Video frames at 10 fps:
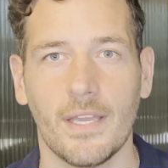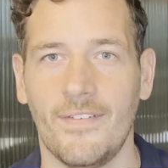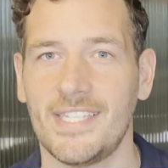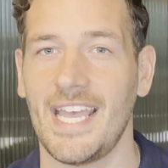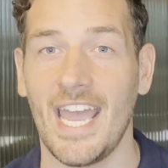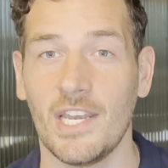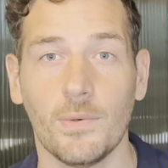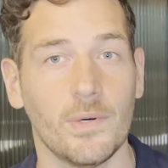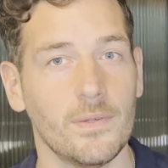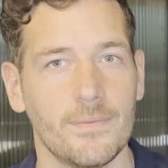If it's
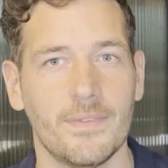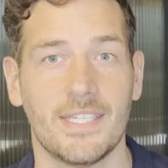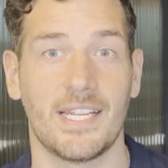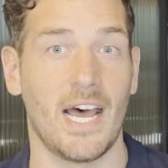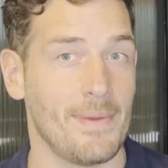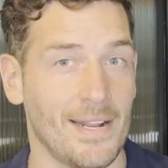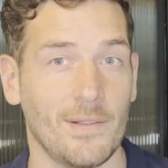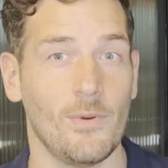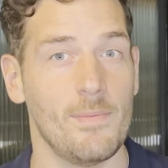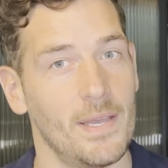annual, does it
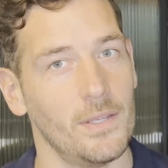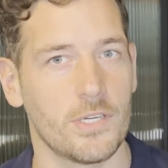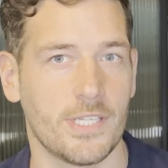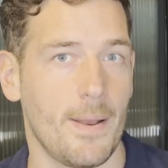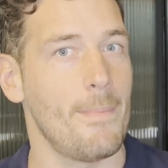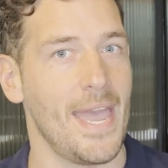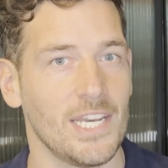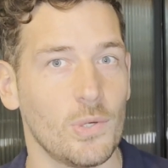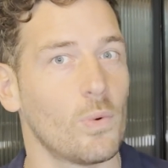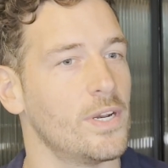automatically rebill, or is it a
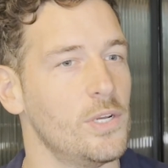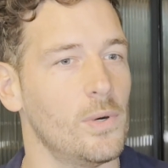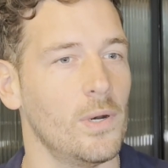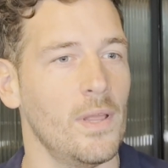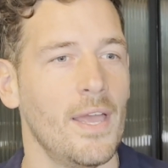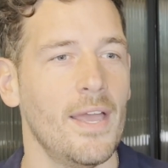manual renewal?